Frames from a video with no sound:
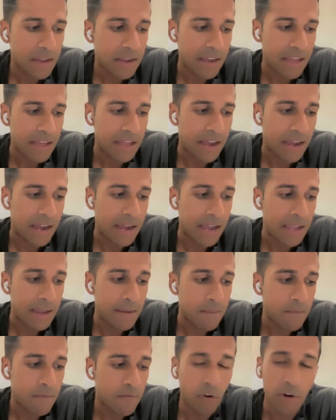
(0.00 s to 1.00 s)

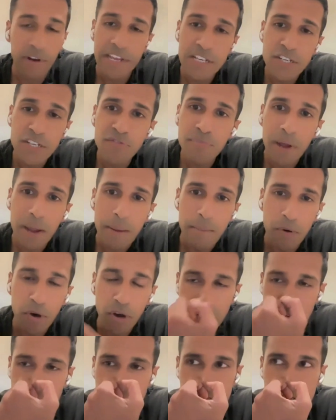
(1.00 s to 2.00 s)
I for each of my
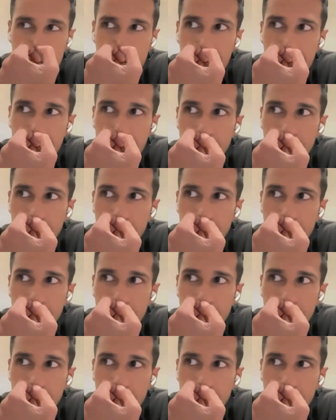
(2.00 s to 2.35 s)
books,